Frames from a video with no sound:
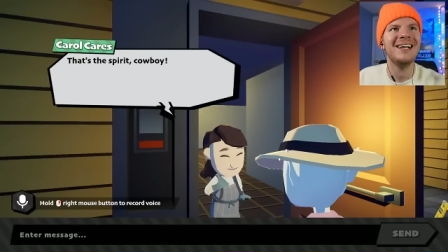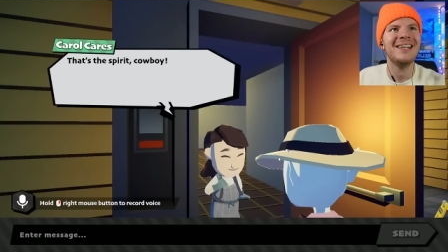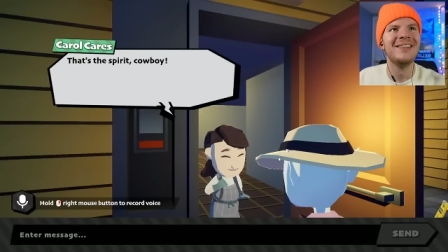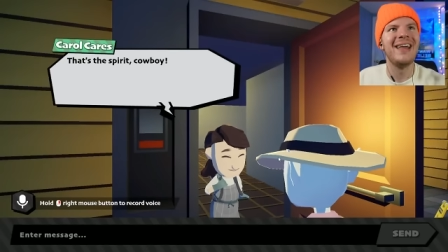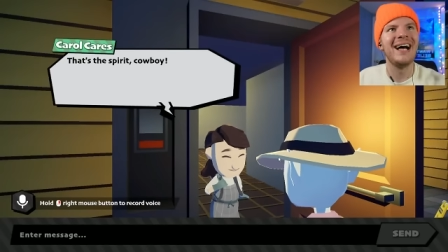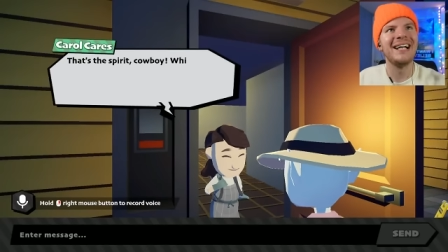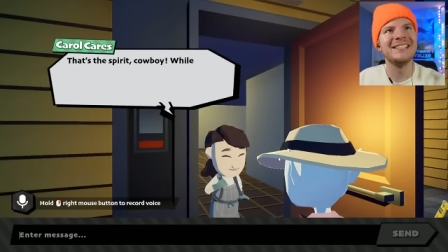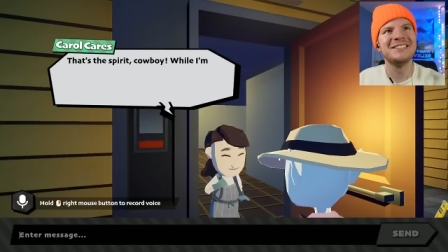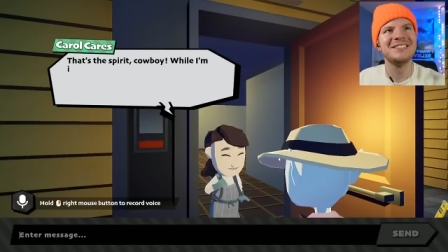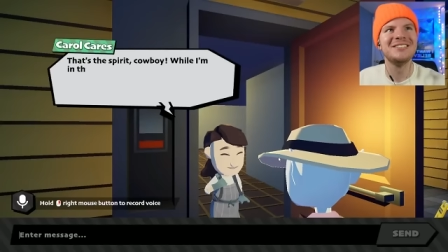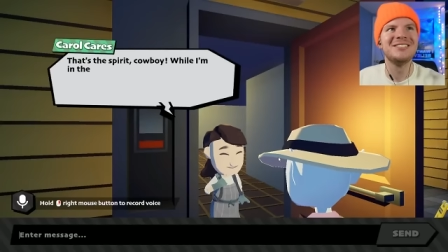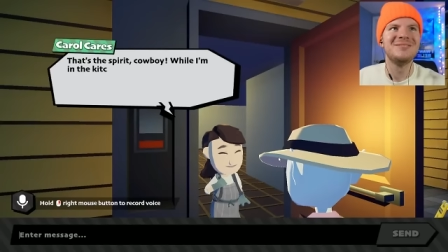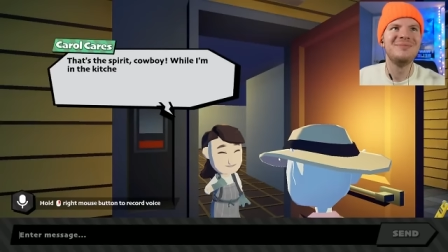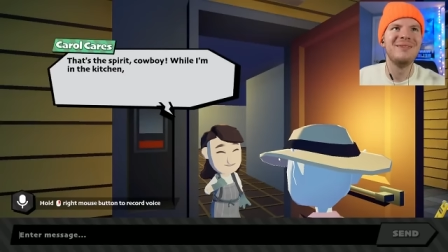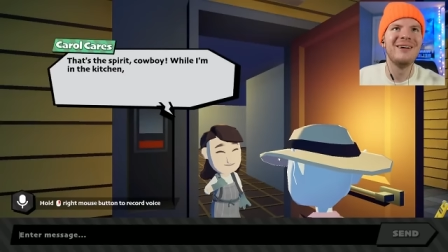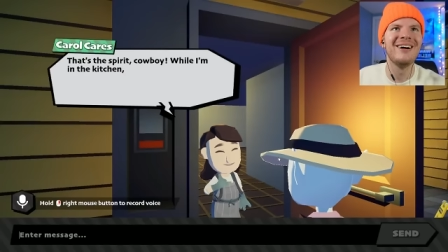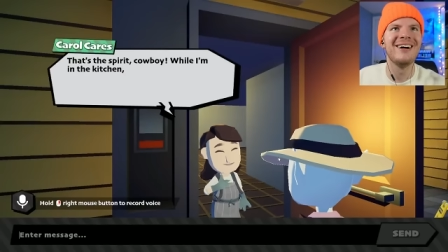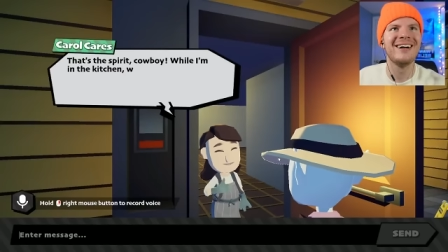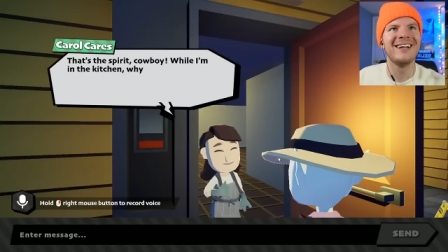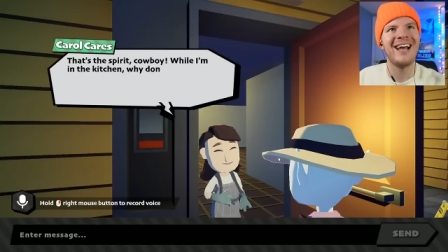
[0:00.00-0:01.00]
That's the
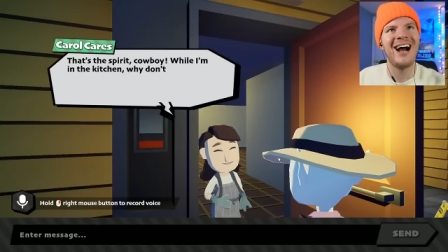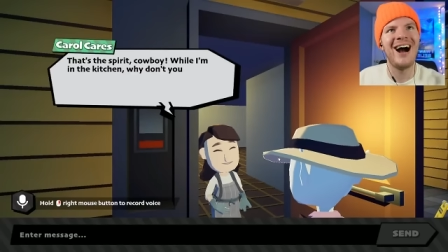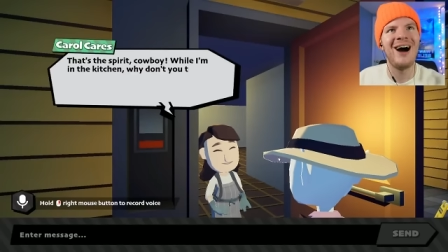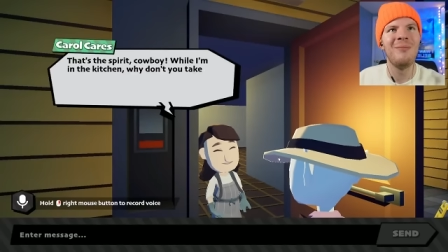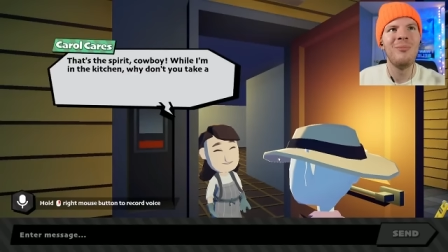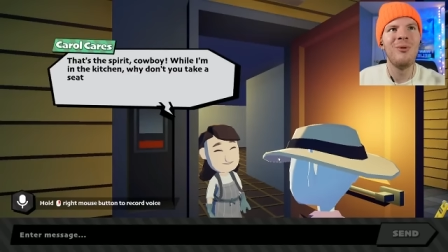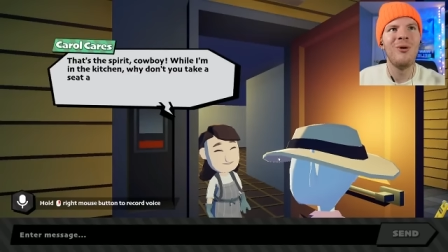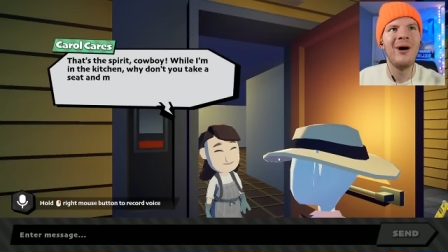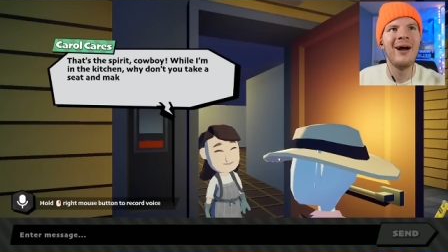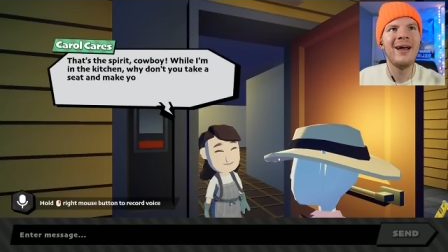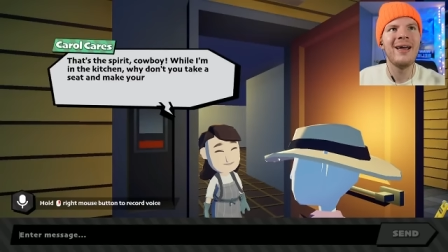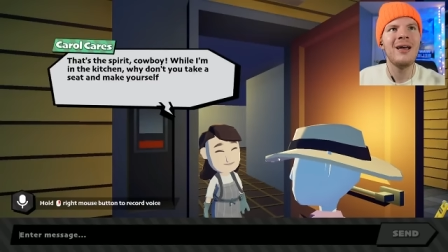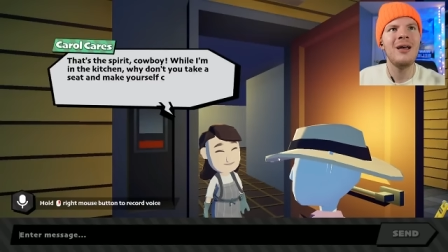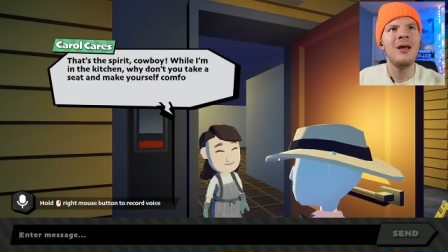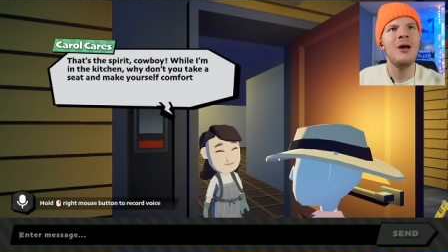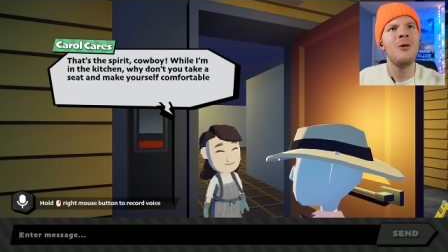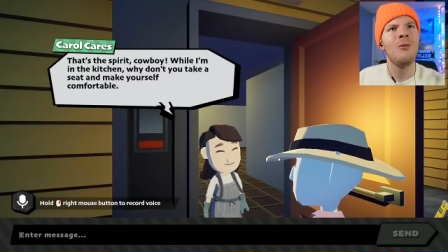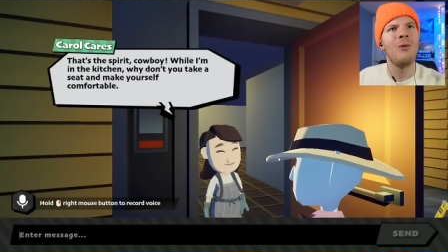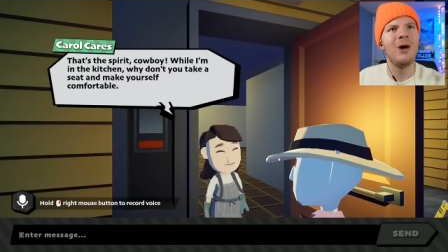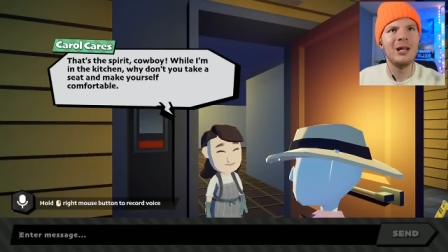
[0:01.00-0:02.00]
spirit, cowboy.
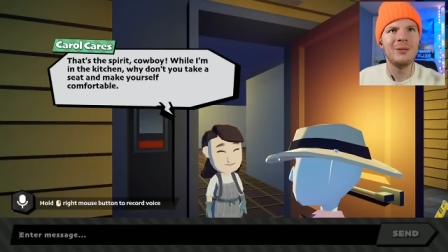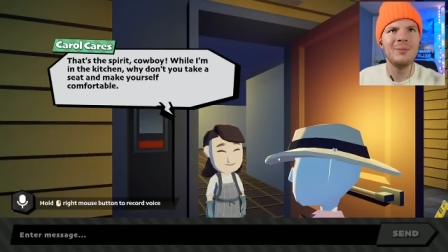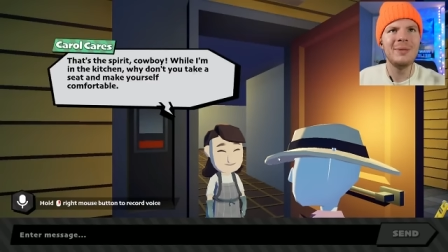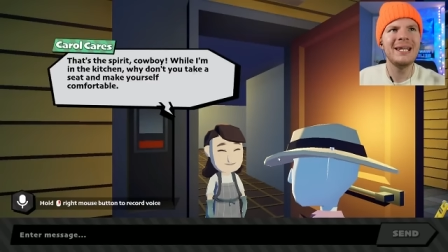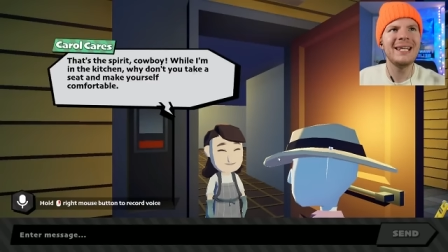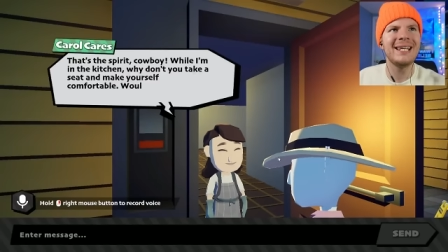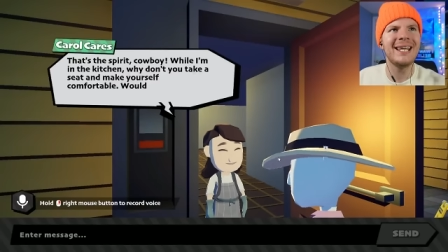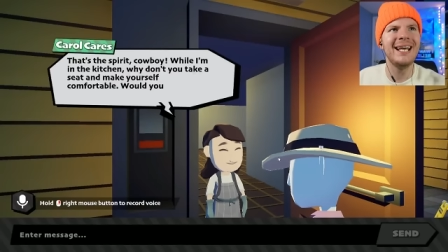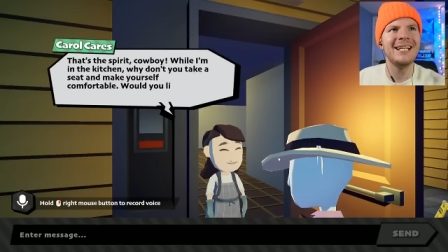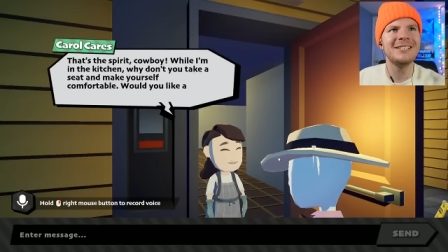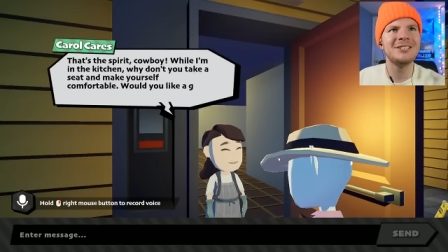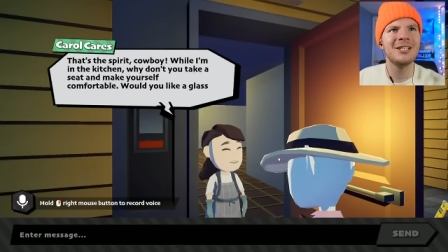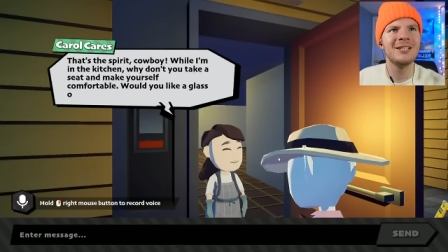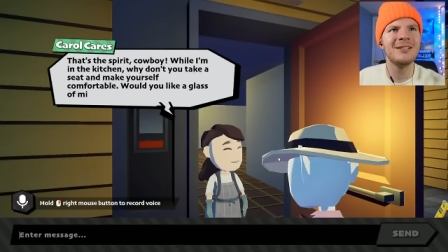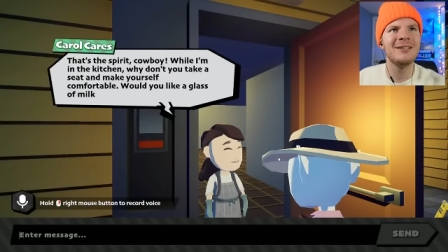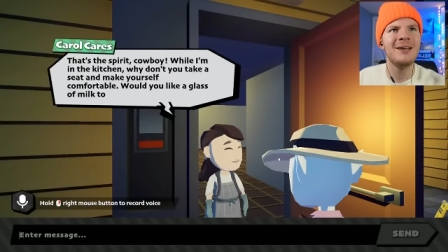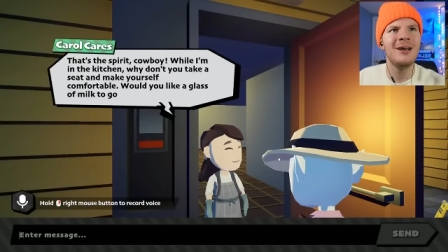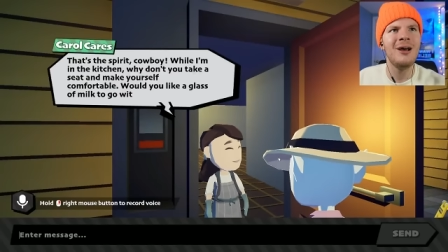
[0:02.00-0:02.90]
While I'm in the kitchen,